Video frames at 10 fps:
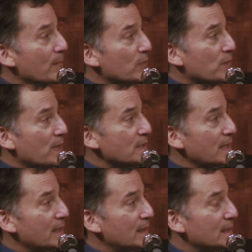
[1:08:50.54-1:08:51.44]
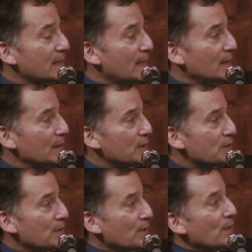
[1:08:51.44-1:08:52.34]
of them are translated into
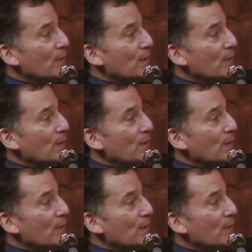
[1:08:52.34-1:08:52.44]
English.